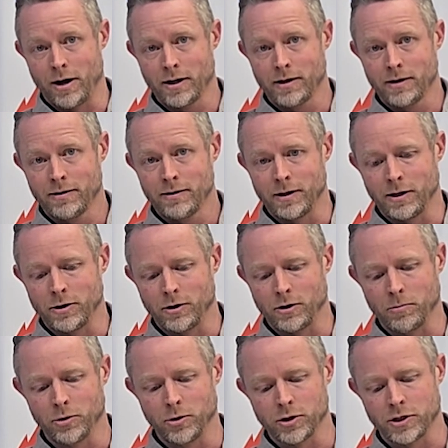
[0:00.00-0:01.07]
it that you
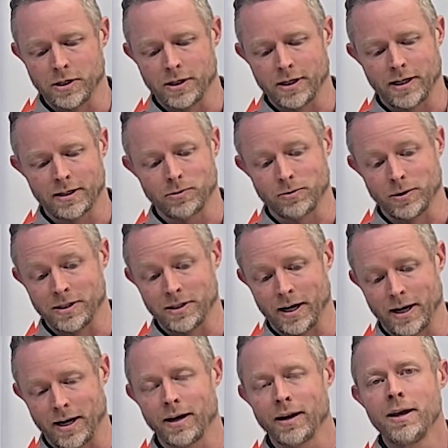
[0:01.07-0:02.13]
can push and test
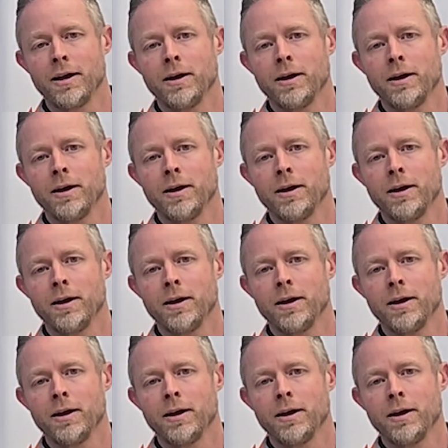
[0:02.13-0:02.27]
reset it.